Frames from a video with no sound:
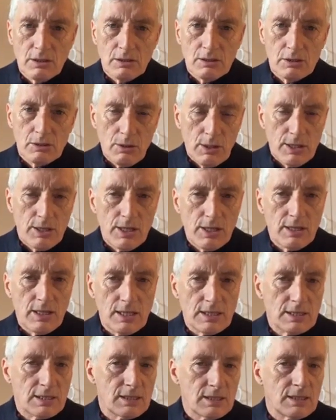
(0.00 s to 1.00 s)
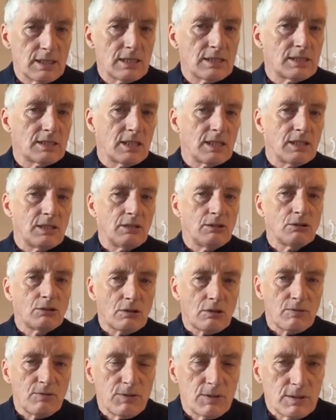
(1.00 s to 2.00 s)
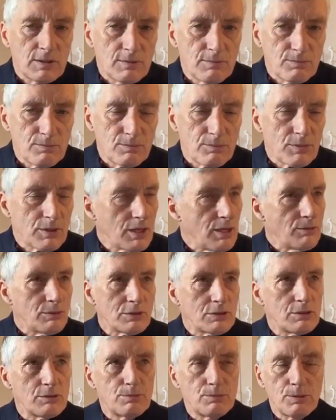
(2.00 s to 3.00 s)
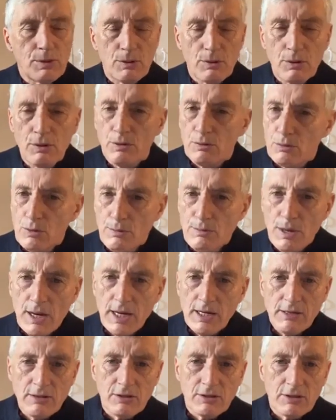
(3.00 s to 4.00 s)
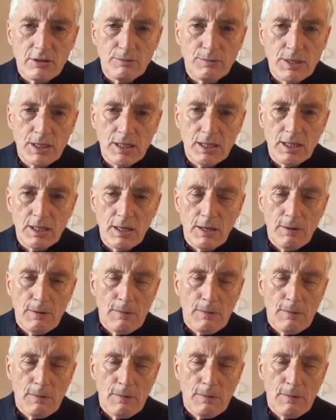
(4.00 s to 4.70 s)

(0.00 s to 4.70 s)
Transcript: So I think that's a useful, that was a reminder to me,